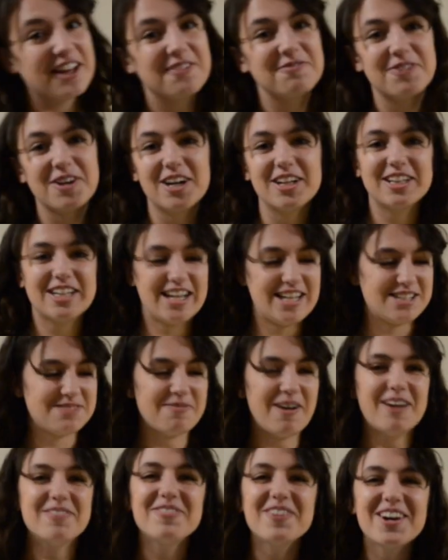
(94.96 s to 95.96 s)
love Farley is
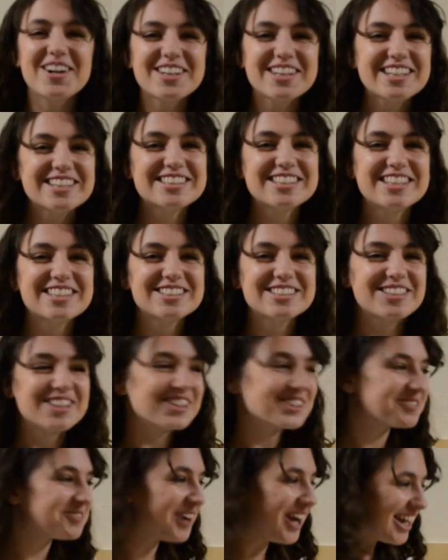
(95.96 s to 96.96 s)
my Farley
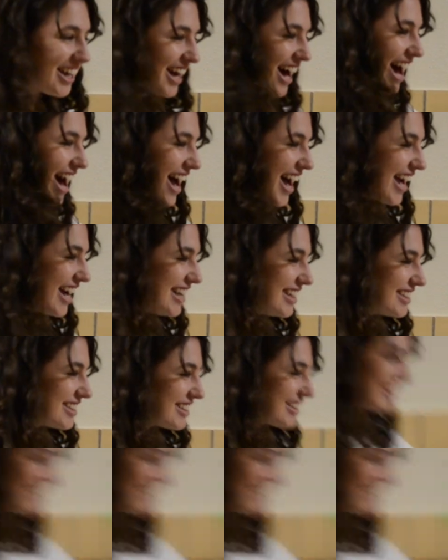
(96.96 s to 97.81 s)
sisters. Right, guys?